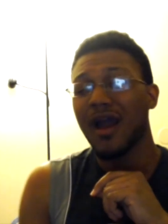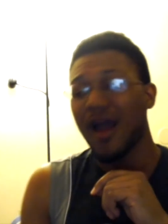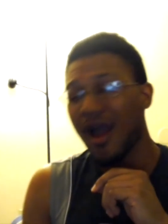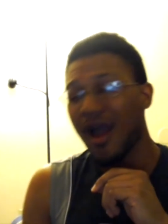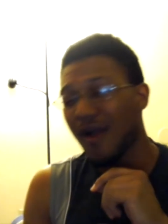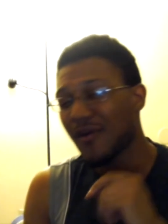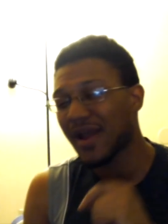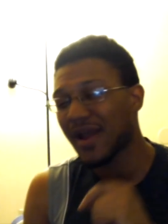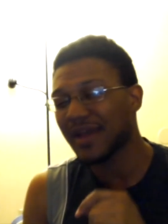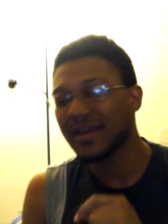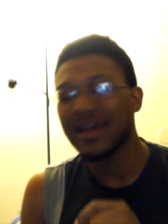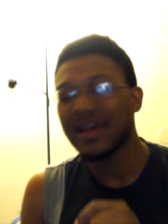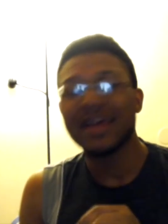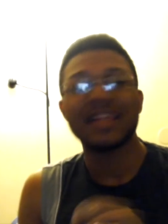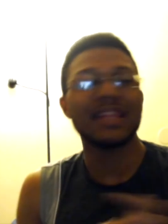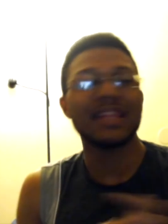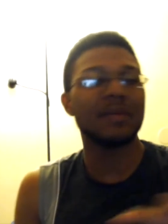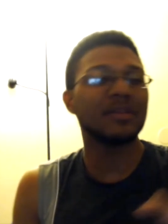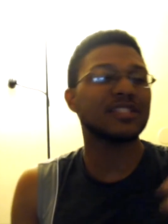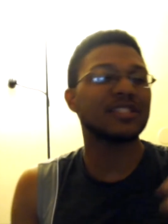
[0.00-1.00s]
All right.
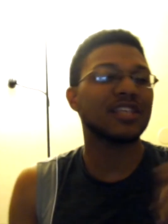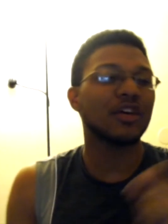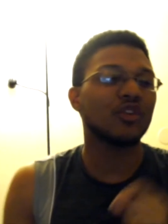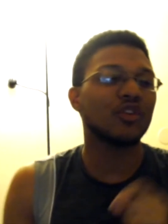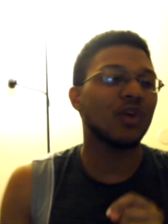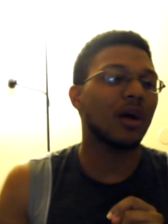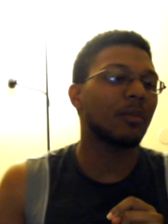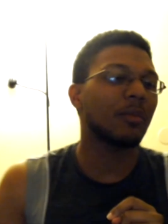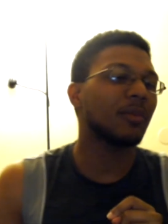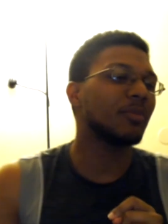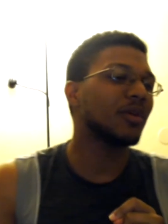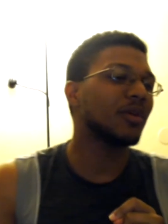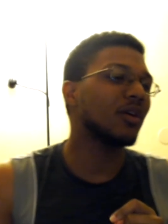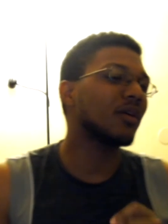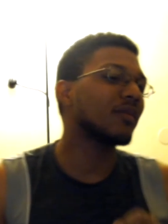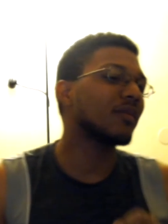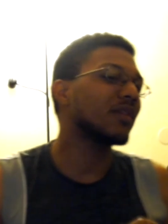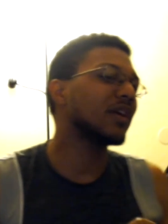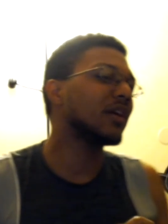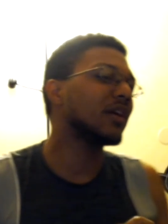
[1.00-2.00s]
Let me tell you how I'm going to be
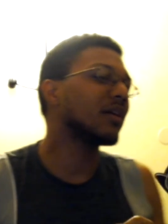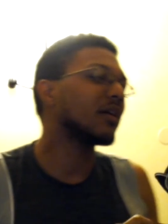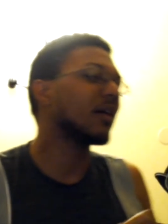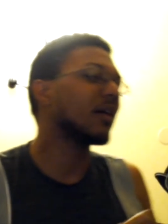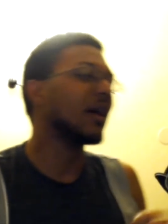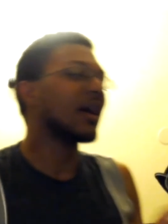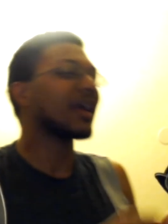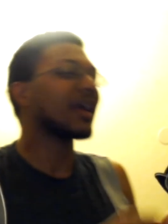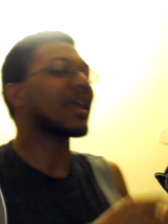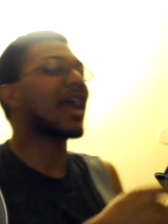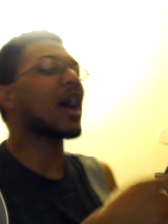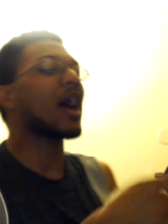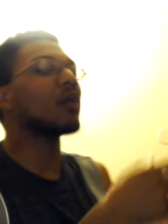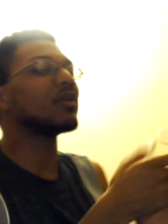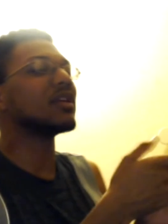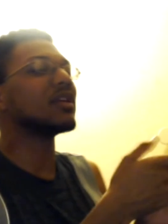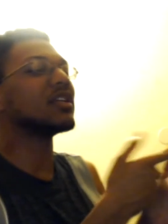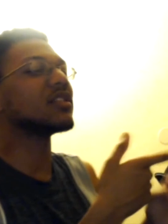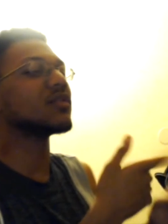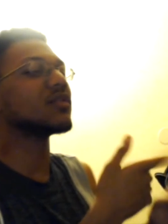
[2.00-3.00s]
over here counting
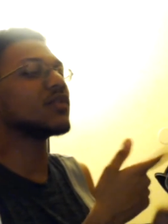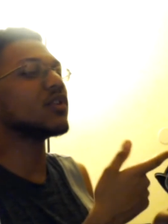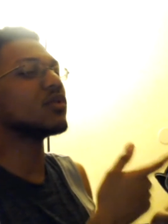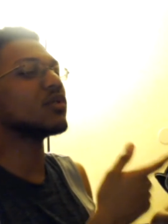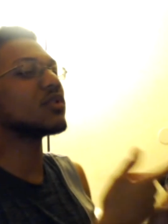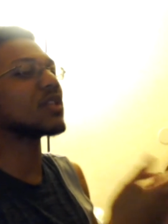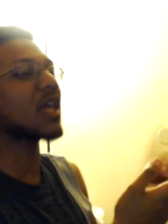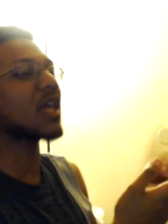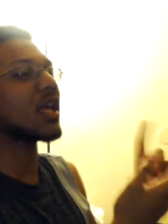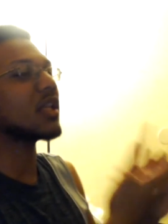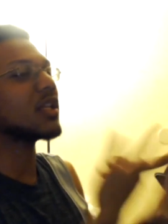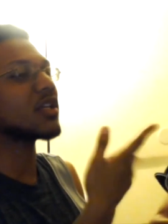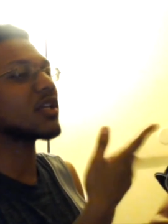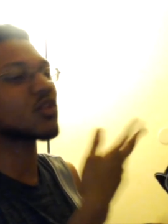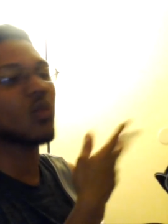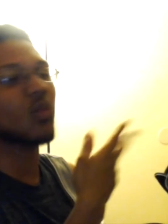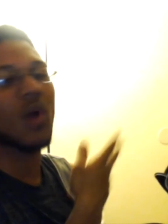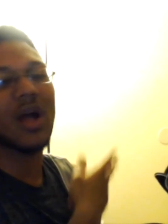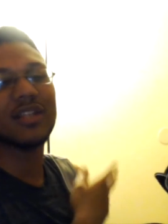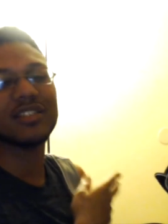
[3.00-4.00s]
these views, getting this
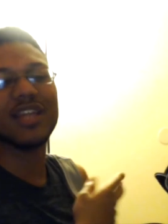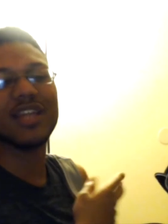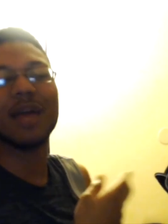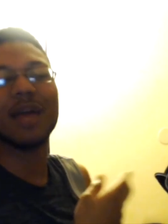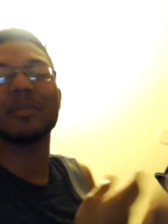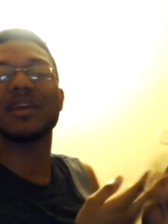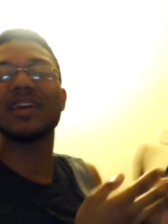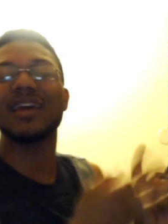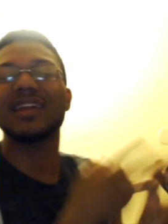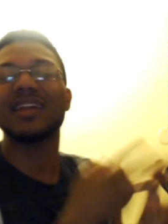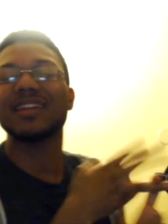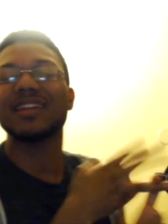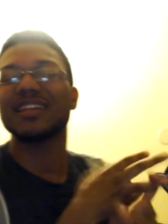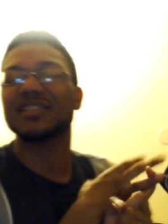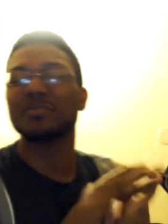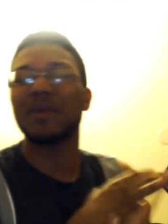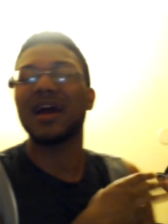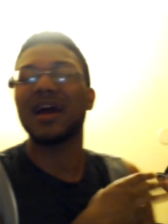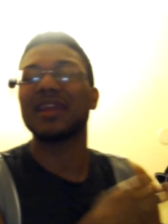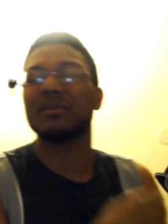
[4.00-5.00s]
watch time and getting this
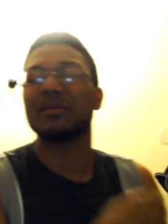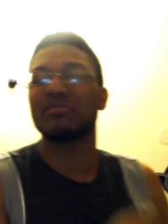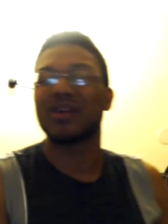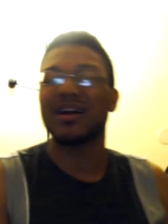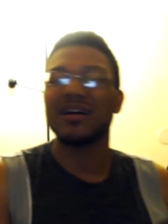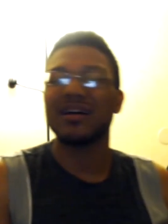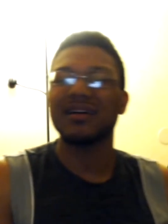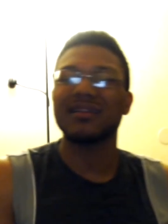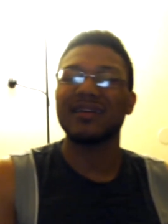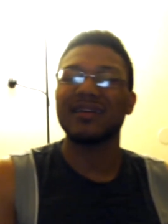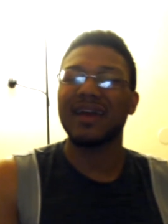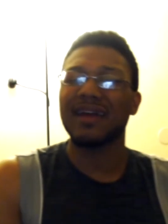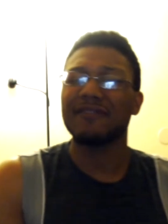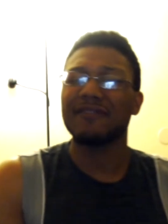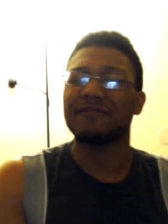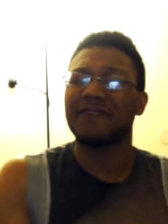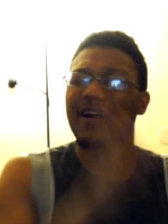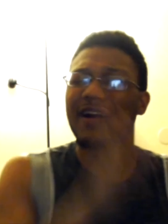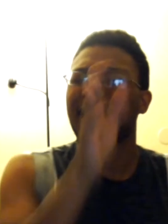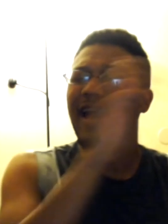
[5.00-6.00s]
money, bruh. Okay.
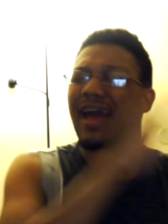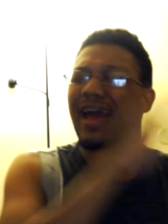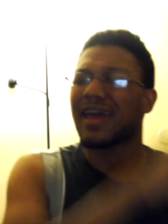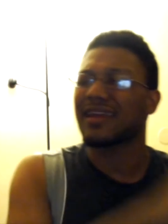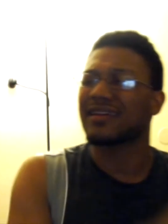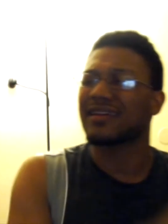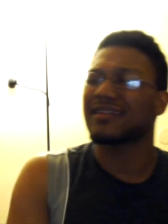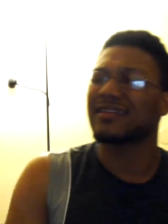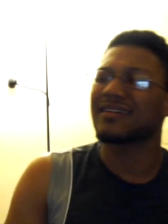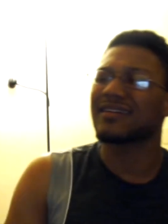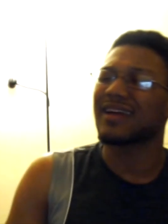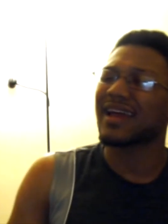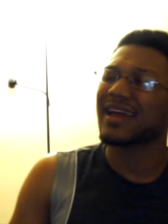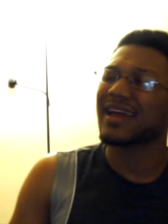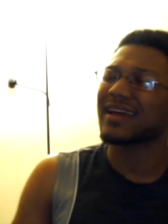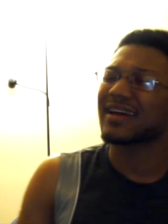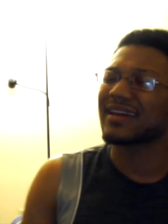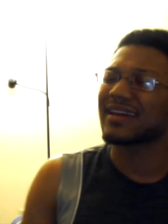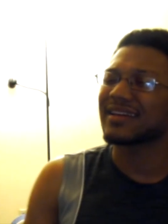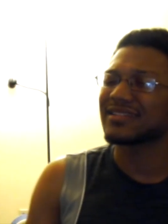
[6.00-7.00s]
Fuck out of here. I
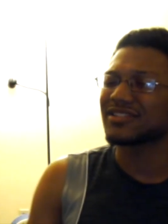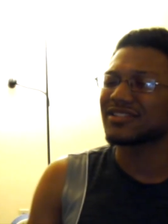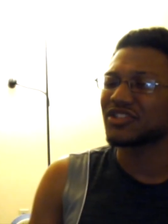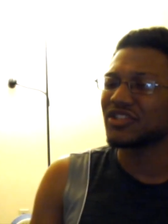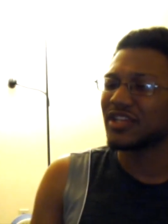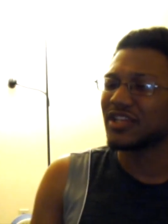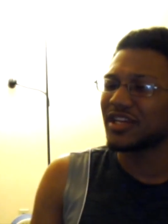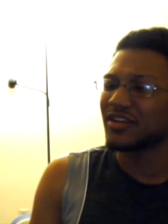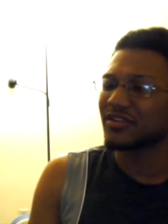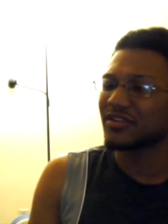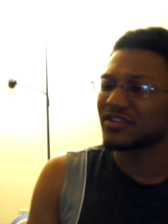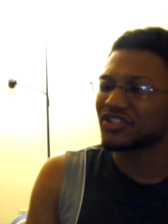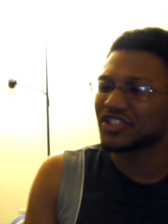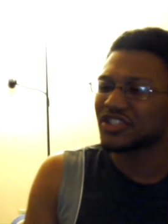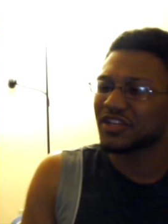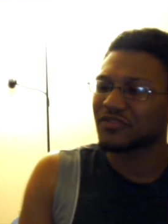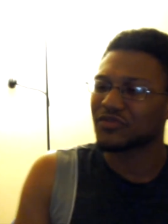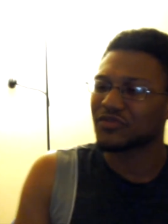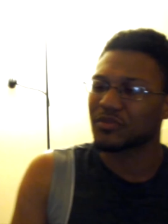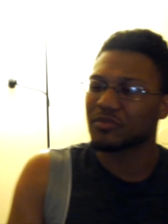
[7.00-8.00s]
ain't got to hear
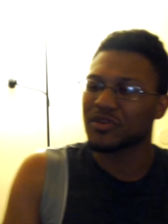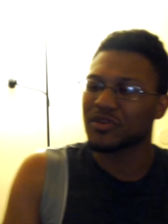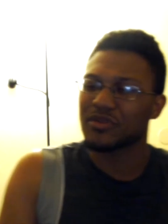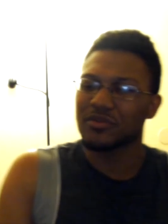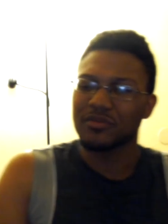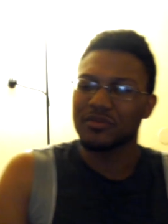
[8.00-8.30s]
shit from you.